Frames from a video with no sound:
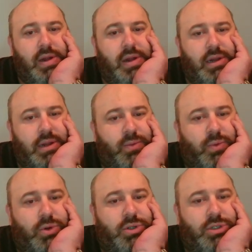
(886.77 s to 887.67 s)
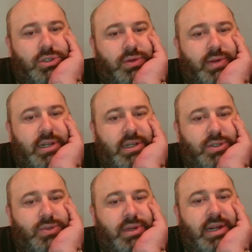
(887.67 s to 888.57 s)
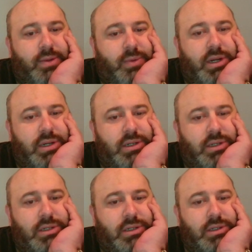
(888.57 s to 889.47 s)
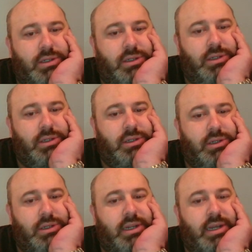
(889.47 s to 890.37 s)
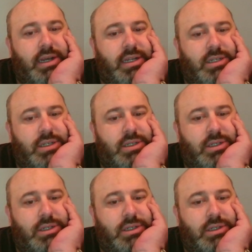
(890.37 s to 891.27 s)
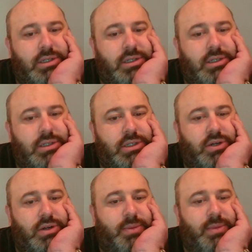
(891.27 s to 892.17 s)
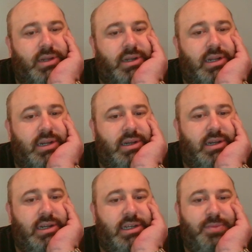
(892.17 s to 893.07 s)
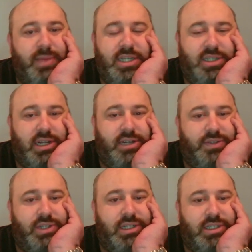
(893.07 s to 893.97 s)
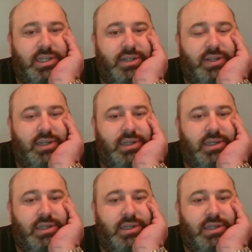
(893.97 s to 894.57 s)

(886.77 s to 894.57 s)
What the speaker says: that walks straight into that one. Yes. So then this makes a lot of sense, I think.